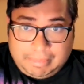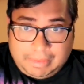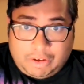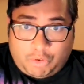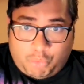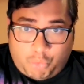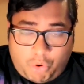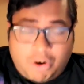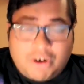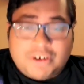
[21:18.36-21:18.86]

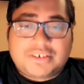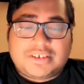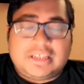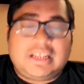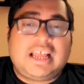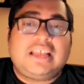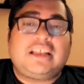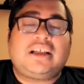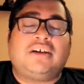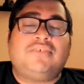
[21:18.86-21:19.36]
wars
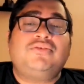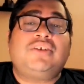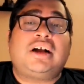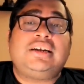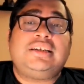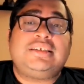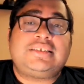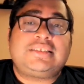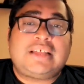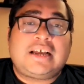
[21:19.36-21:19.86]
like
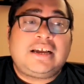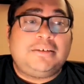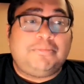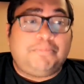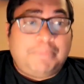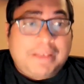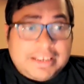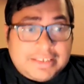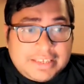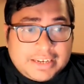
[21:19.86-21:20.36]
Afghanistan
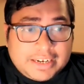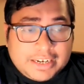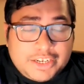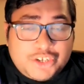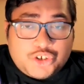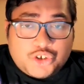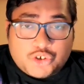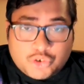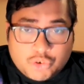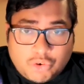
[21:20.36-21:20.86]
basically
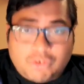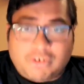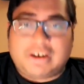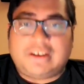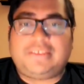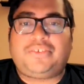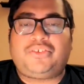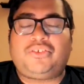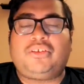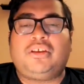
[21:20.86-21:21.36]
show
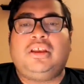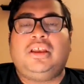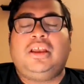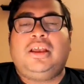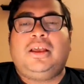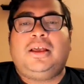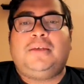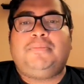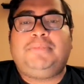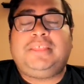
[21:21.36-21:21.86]
us
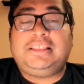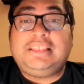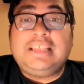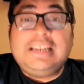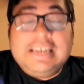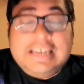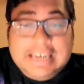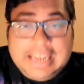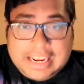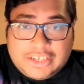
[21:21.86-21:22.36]
that the
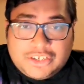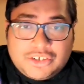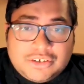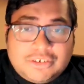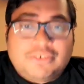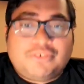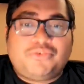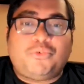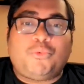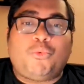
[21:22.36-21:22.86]

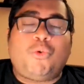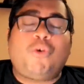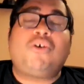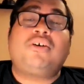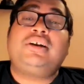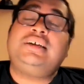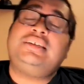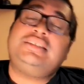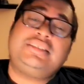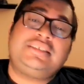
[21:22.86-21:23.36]
nature of
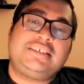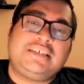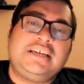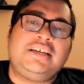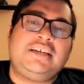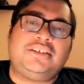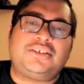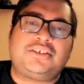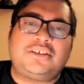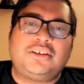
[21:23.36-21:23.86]
war has
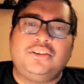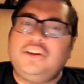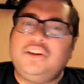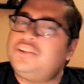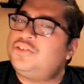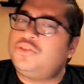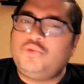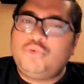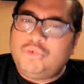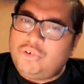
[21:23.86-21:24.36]
changed.
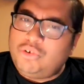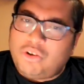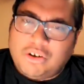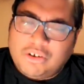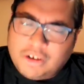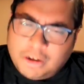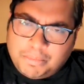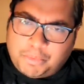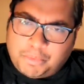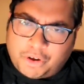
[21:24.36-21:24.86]
It's no
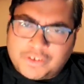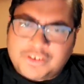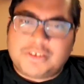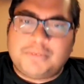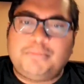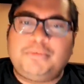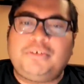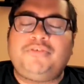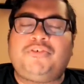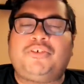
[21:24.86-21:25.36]
longer
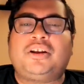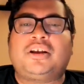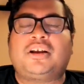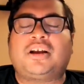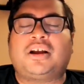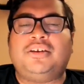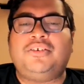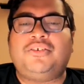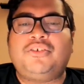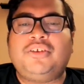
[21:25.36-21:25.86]
possible for a
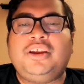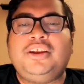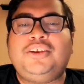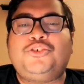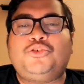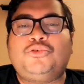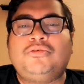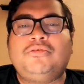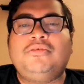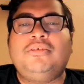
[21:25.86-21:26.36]

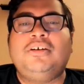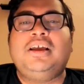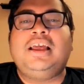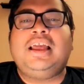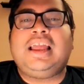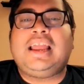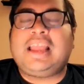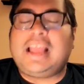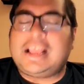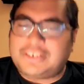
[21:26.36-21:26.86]
country to
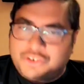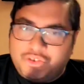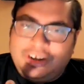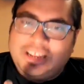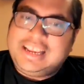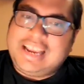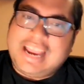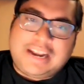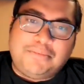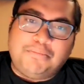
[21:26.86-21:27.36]
actually
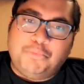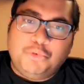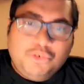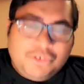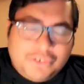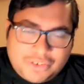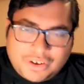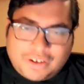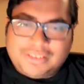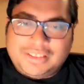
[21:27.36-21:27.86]
get
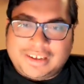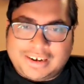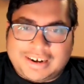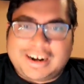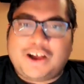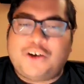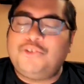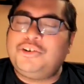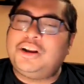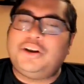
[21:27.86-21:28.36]
boots on the
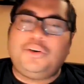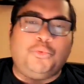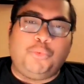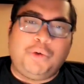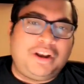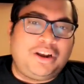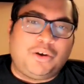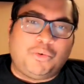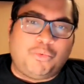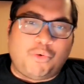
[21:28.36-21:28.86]
ground and
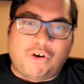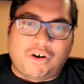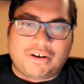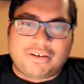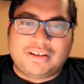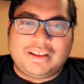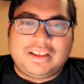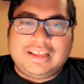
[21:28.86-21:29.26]
win a war.